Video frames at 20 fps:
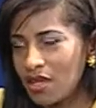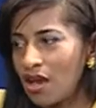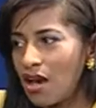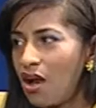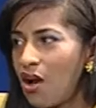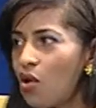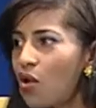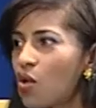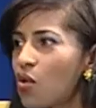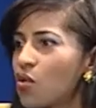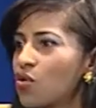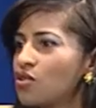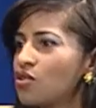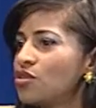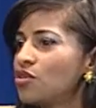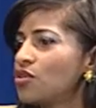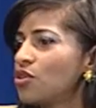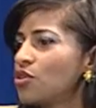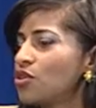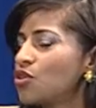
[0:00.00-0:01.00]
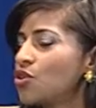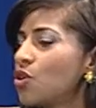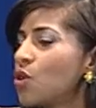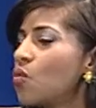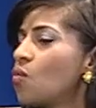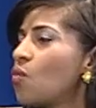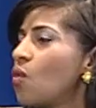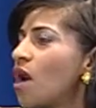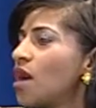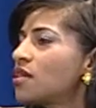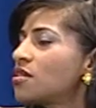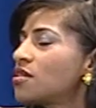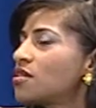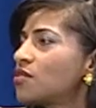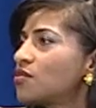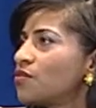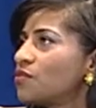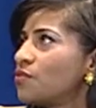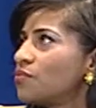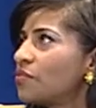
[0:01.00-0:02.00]
Oh, you don't want
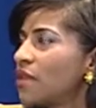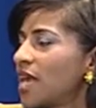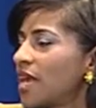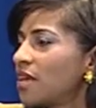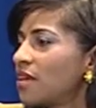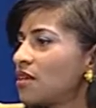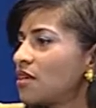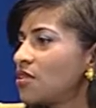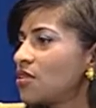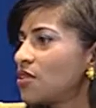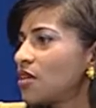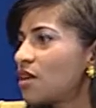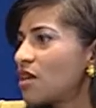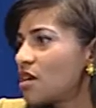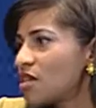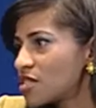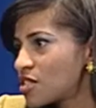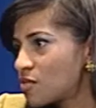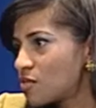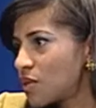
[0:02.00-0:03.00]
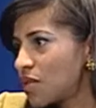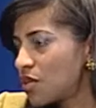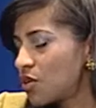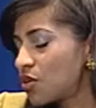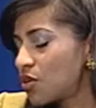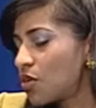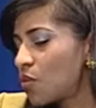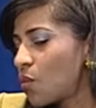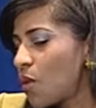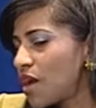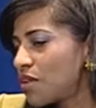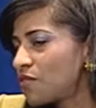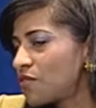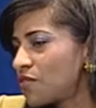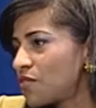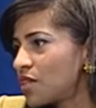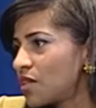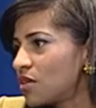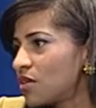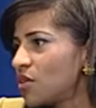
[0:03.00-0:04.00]
to make your husband or your wife
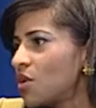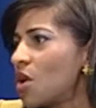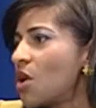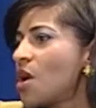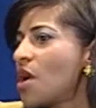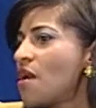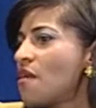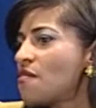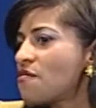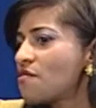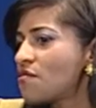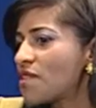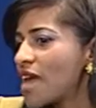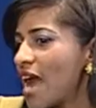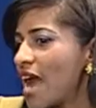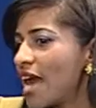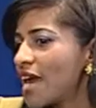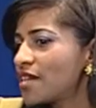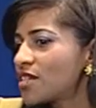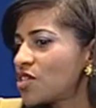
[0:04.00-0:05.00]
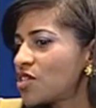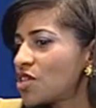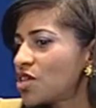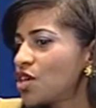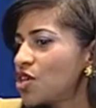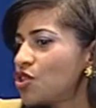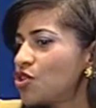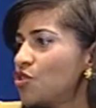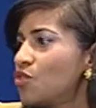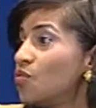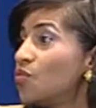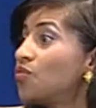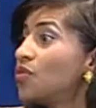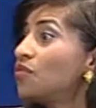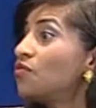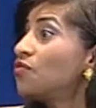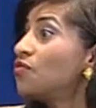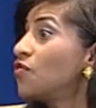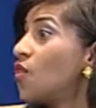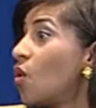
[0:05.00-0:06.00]
feel that you're
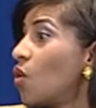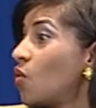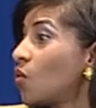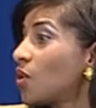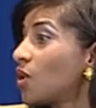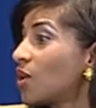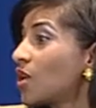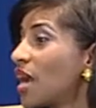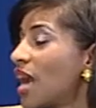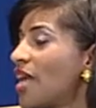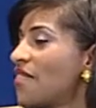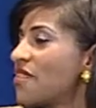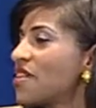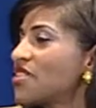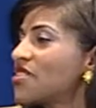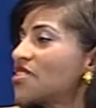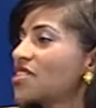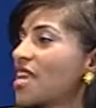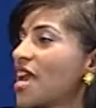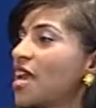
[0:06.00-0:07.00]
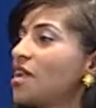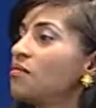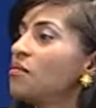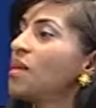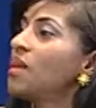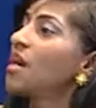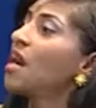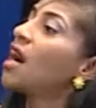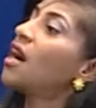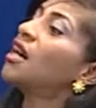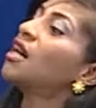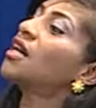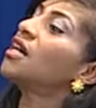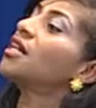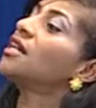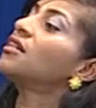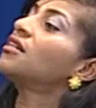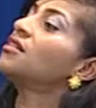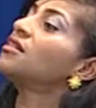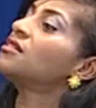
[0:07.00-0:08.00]
moving forward and they're staying
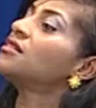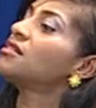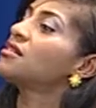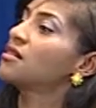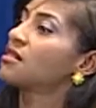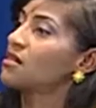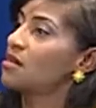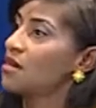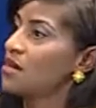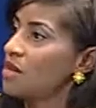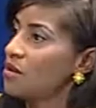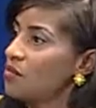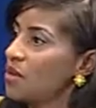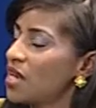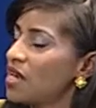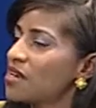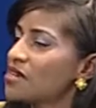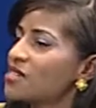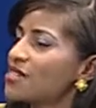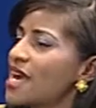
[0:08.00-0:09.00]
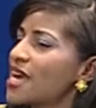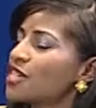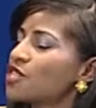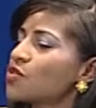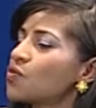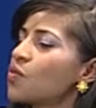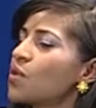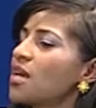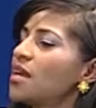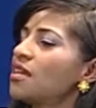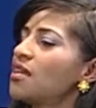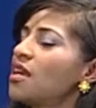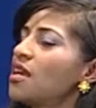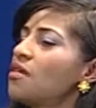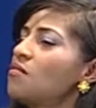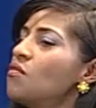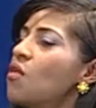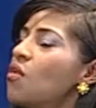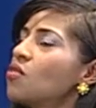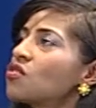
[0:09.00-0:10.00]
behind, because that's when
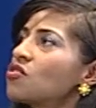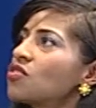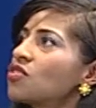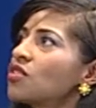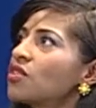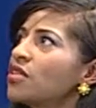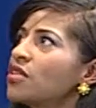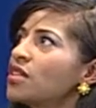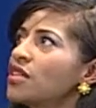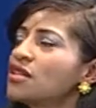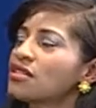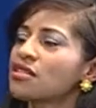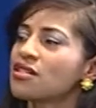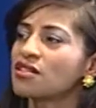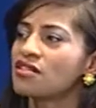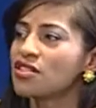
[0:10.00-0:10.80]
emotionally things